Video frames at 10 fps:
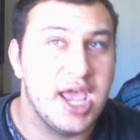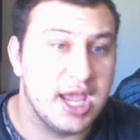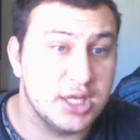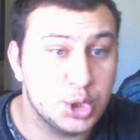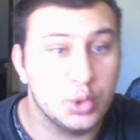
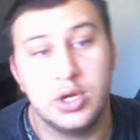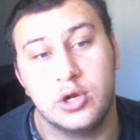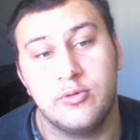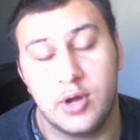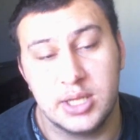And enjoy
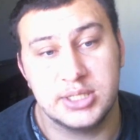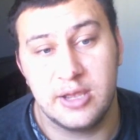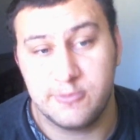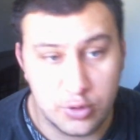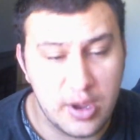your
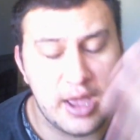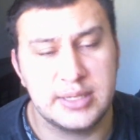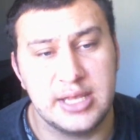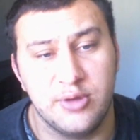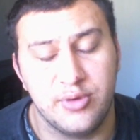Kwanzaa if you
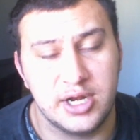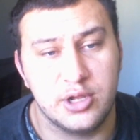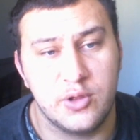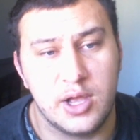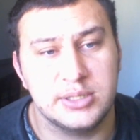
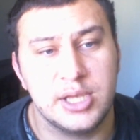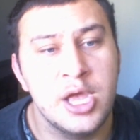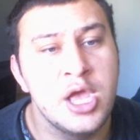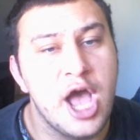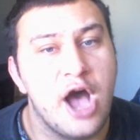celebrated
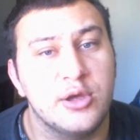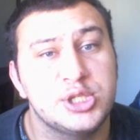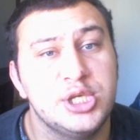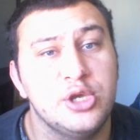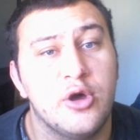Kwanzaa. I'll
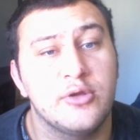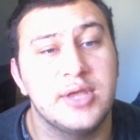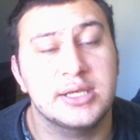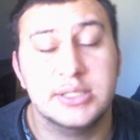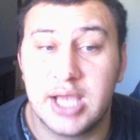see you all
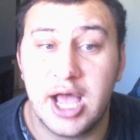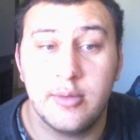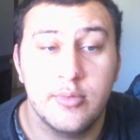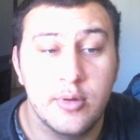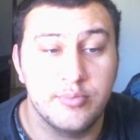next
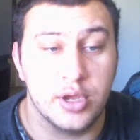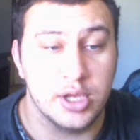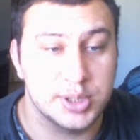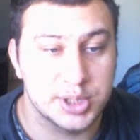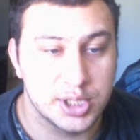time.
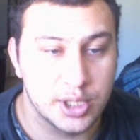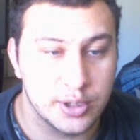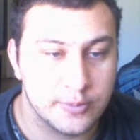Peace.